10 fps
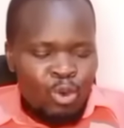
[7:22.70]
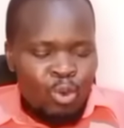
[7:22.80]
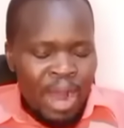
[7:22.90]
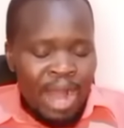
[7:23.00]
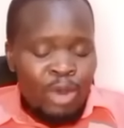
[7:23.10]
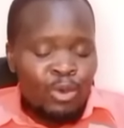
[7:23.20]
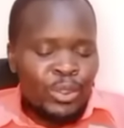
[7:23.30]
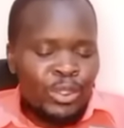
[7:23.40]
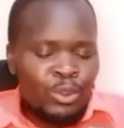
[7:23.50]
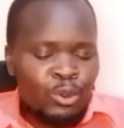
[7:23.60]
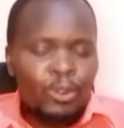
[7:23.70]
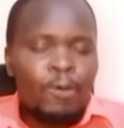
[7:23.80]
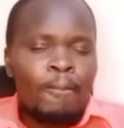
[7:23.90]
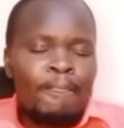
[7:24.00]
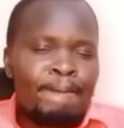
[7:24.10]
work with
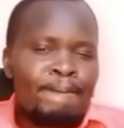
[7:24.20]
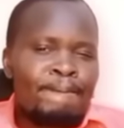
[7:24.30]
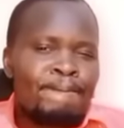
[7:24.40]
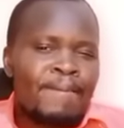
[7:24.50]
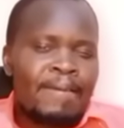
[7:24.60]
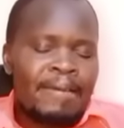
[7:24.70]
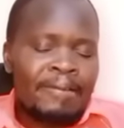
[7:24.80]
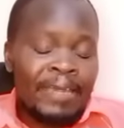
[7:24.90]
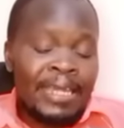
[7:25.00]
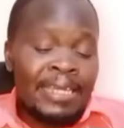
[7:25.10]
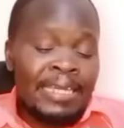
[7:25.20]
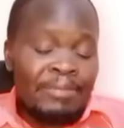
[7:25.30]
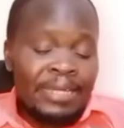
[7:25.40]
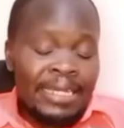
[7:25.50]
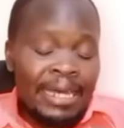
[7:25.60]
Ruto, then
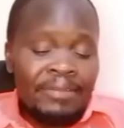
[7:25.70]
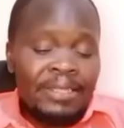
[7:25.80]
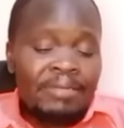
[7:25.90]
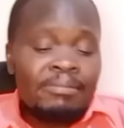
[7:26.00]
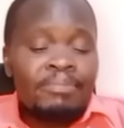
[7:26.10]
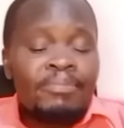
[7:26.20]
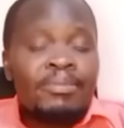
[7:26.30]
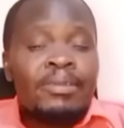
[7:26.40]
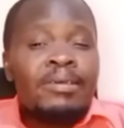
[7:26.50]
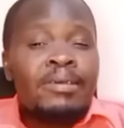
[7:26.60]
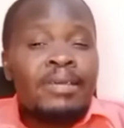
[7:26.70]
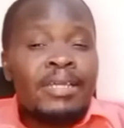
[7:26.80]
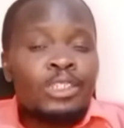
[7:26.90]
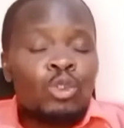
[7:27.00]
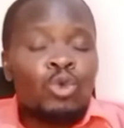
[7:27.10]
him, Rigathi,
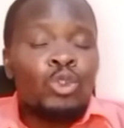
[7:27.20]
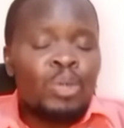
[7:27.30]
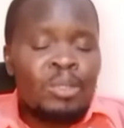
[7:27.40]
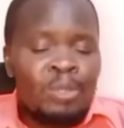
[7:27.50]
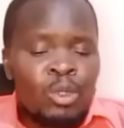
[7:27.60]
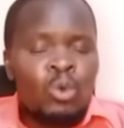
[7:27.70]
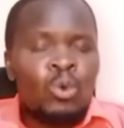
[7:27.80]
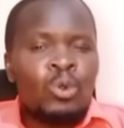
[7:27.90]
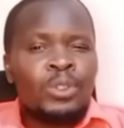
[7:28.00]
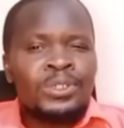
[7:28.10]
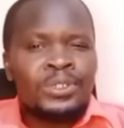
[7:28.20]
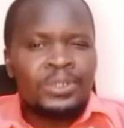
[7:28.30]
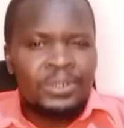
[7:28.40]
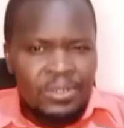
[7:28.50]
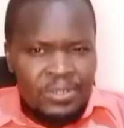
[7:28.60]
his goose will be
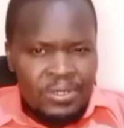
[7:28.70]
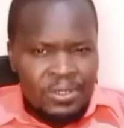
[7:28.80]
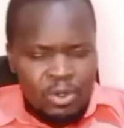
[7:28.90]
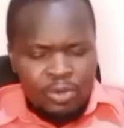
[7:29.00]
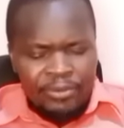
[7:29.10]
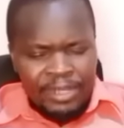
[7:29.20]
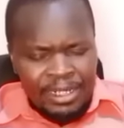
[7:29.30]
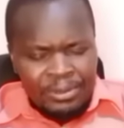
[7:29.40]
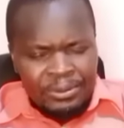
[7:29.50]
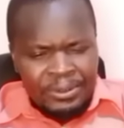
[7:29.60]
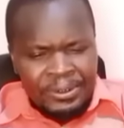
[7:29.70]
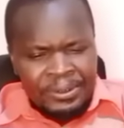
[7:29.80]
cooked on the ground.